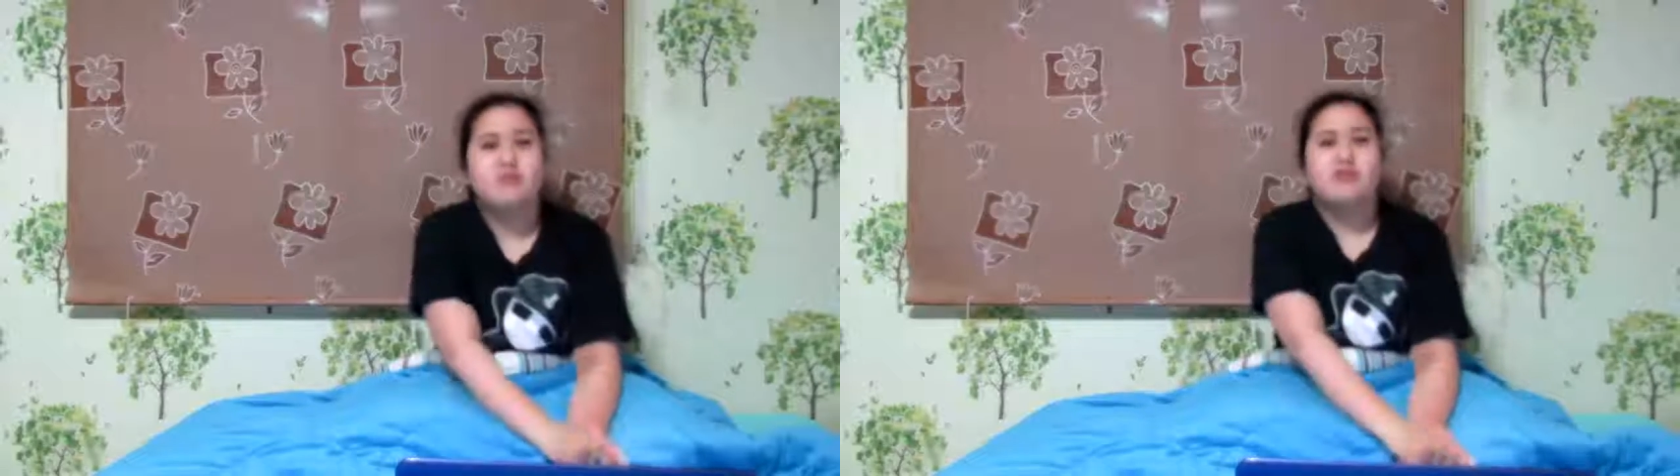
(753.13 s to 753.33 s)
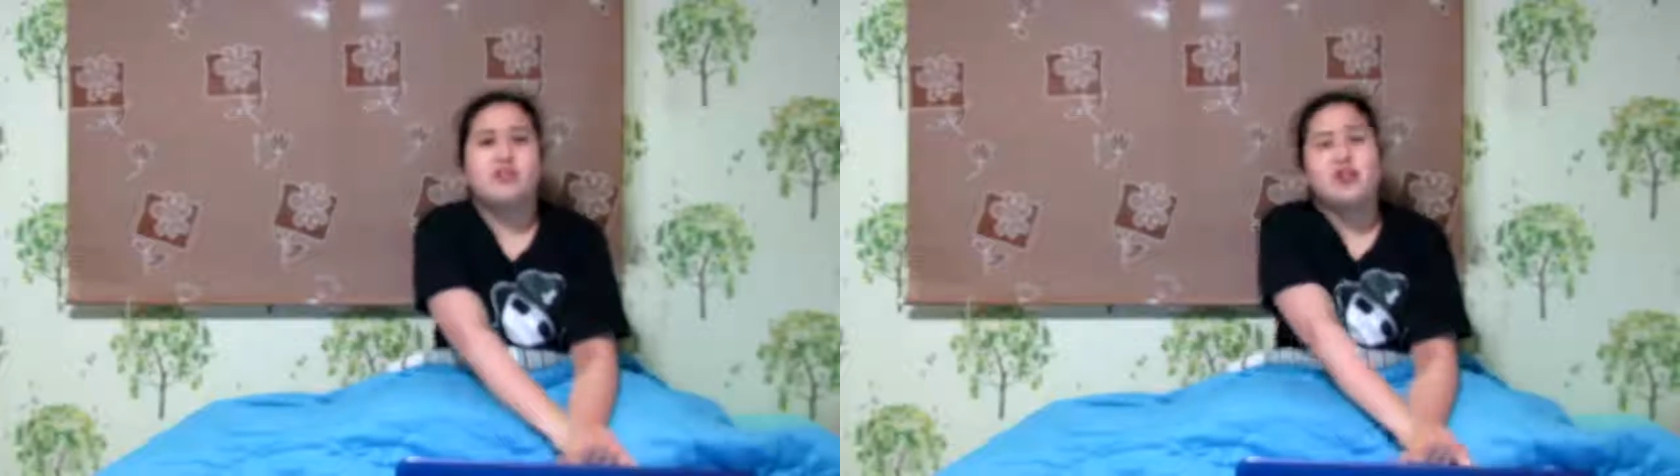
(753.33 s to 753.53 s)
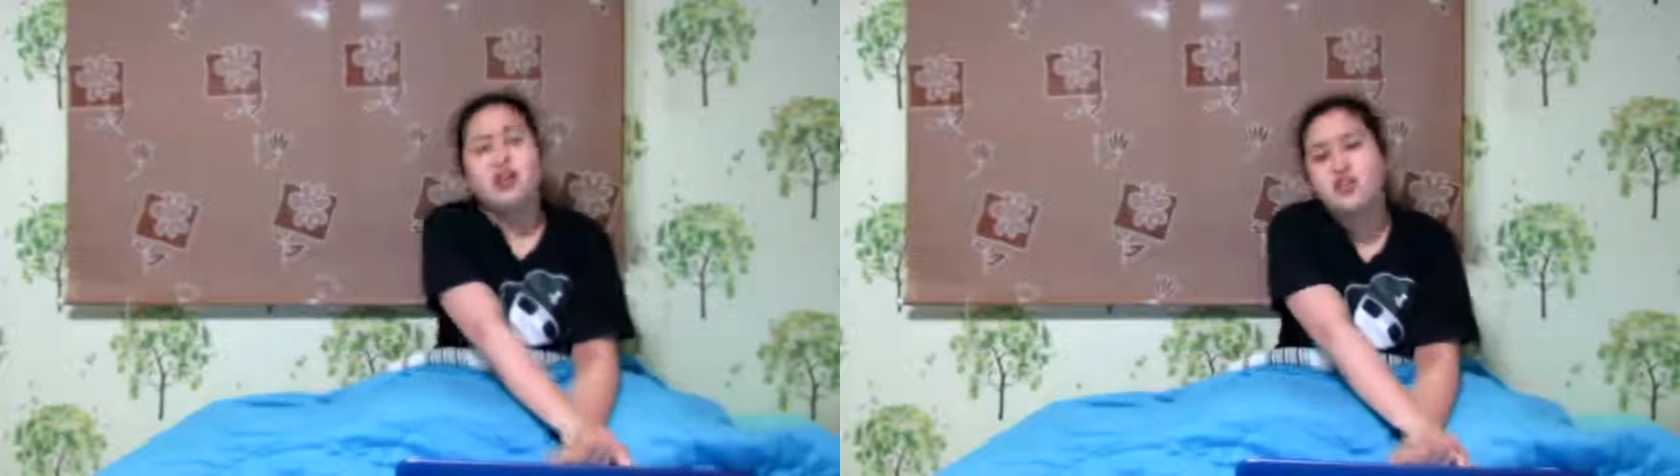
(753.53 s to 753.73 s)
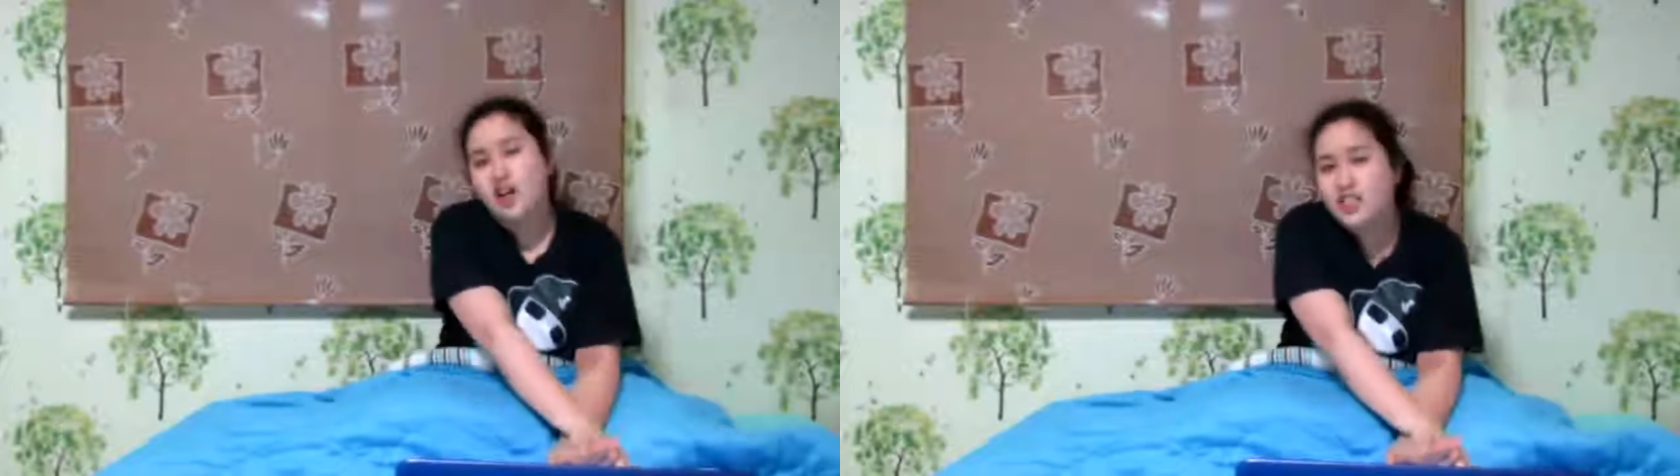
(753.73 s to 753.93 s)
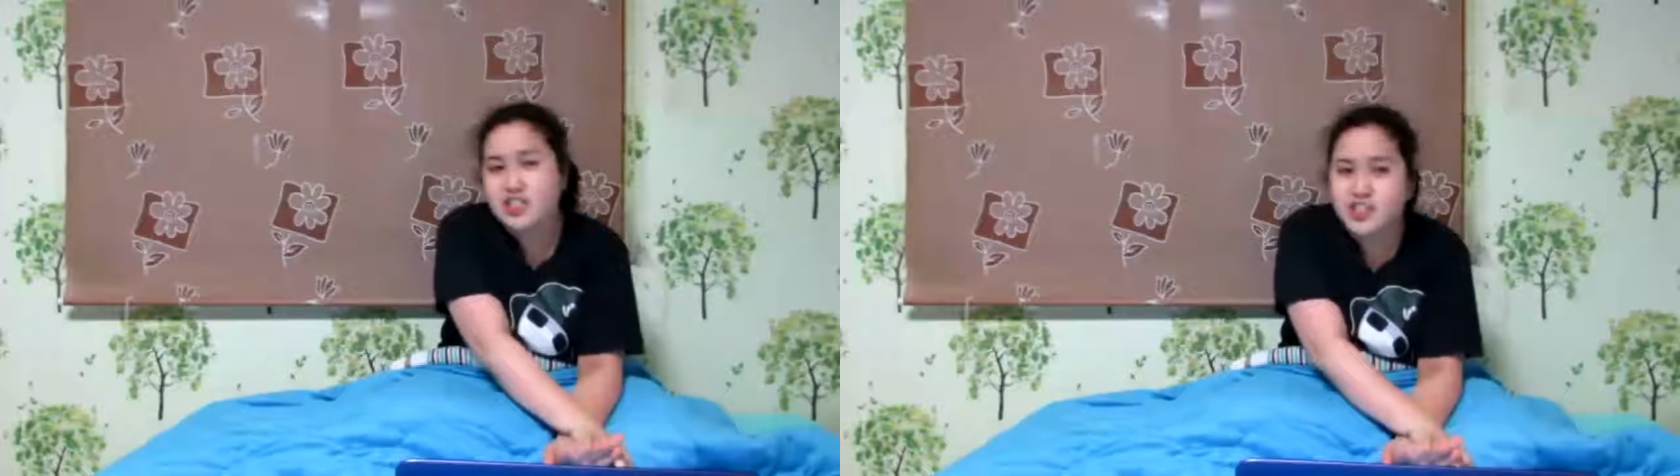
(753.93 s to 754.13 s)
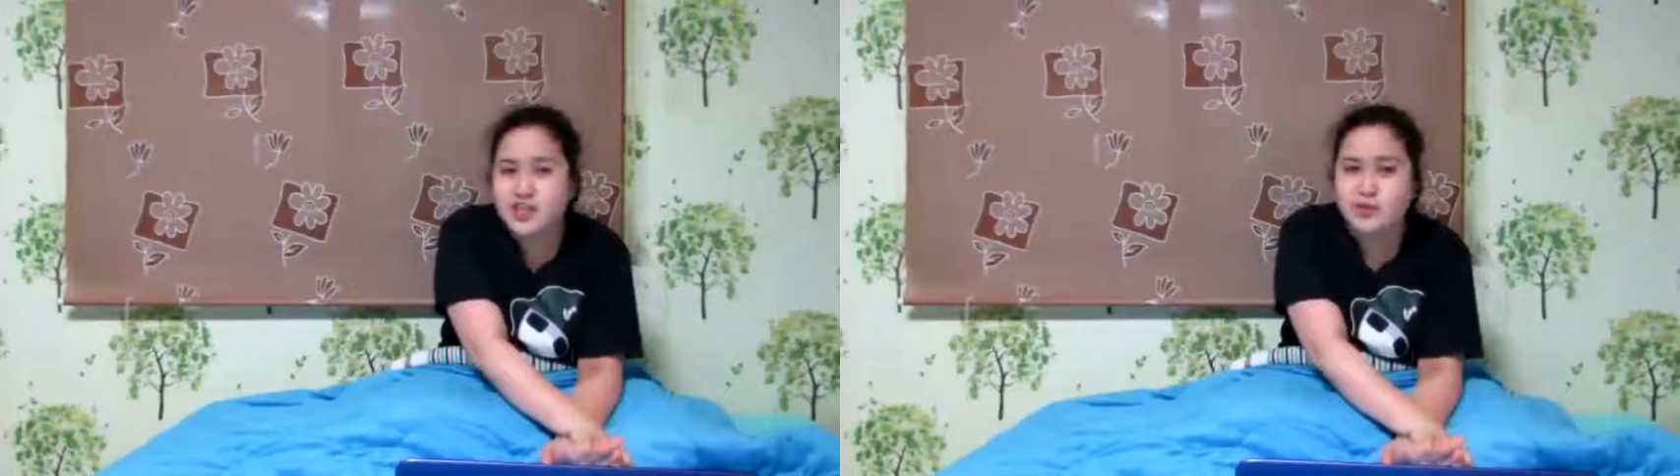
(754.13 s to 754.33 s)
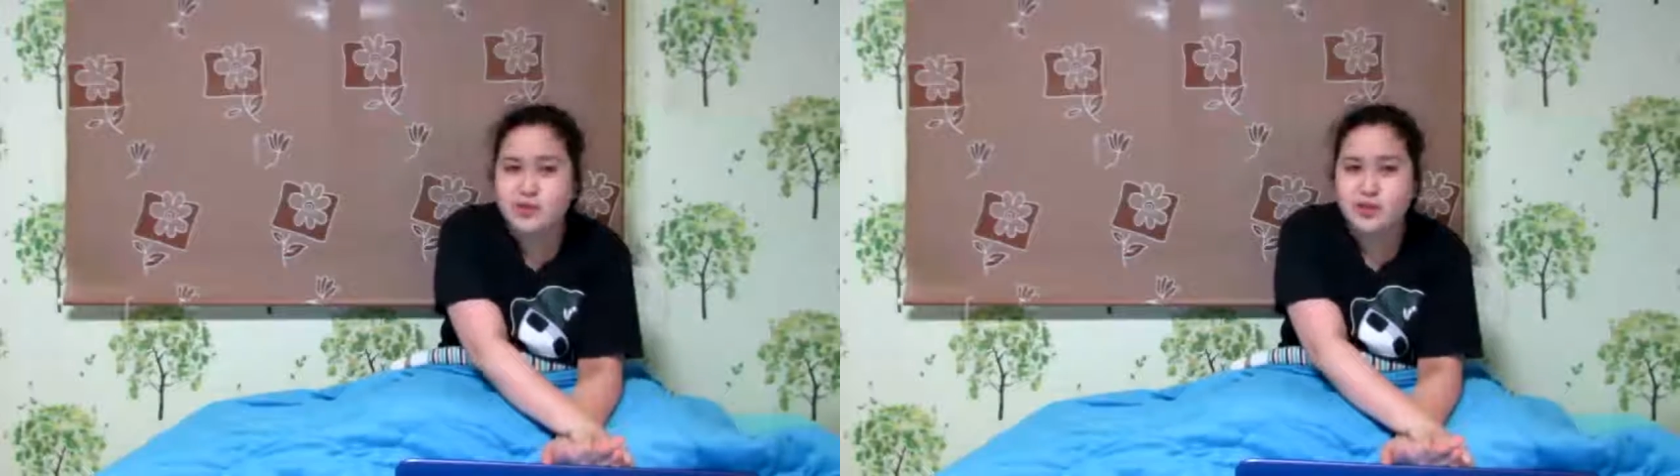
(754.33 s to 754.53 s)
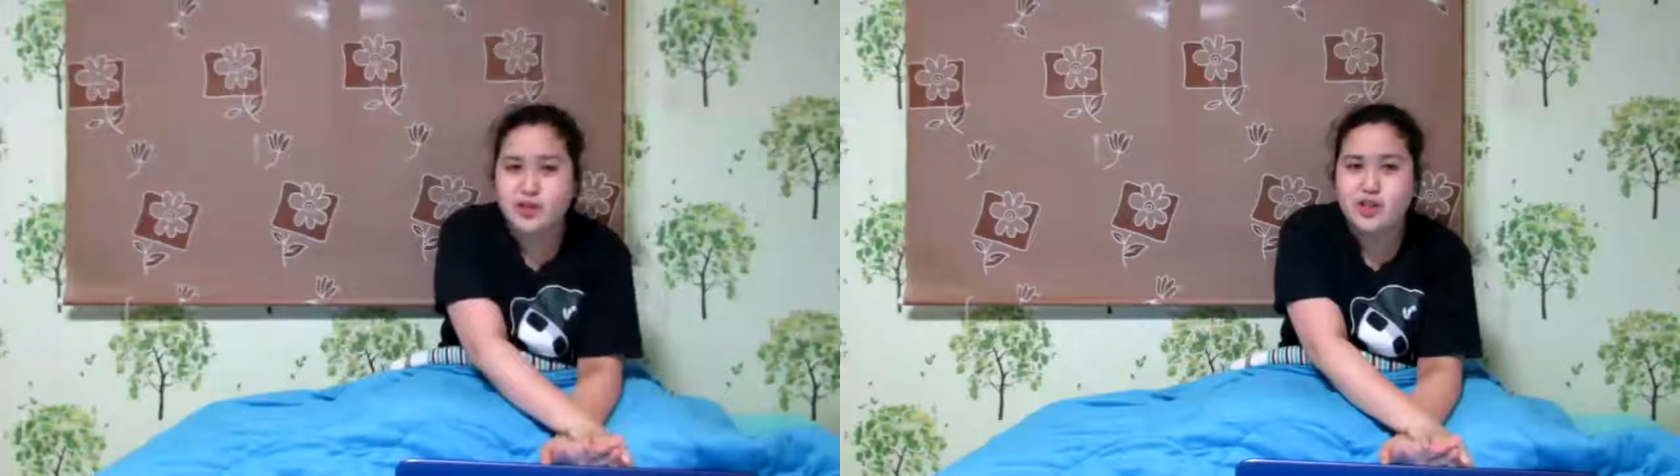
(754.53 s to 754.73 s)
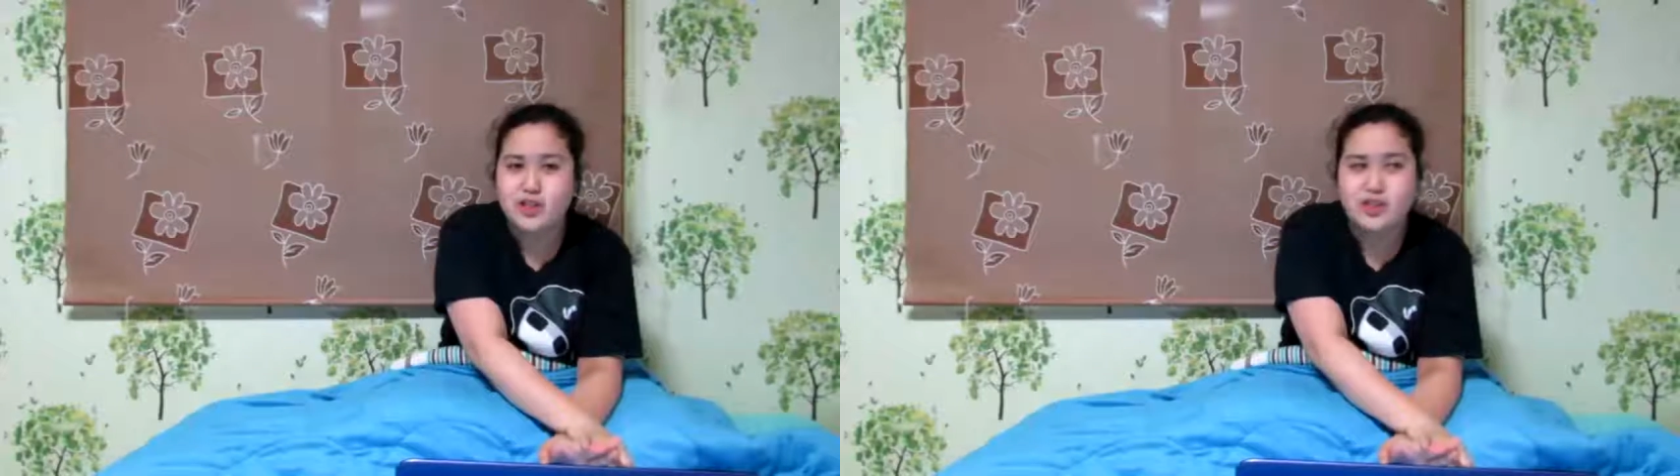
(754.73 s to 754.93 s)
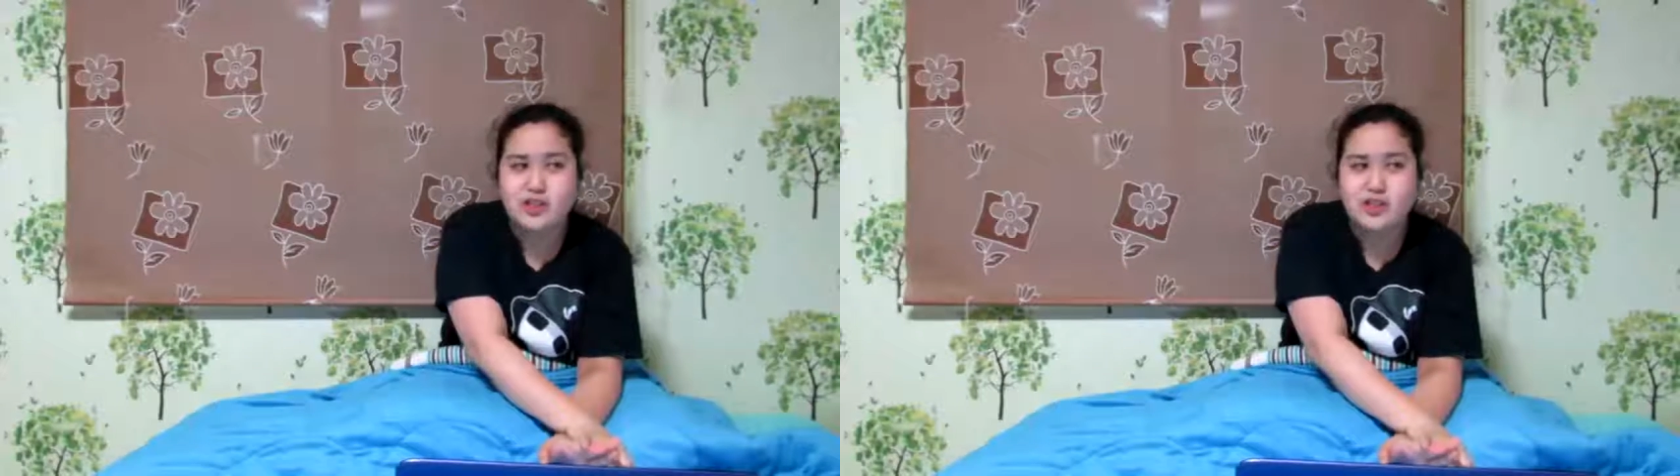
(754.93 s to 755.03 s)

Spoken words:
The contrast in it was really good.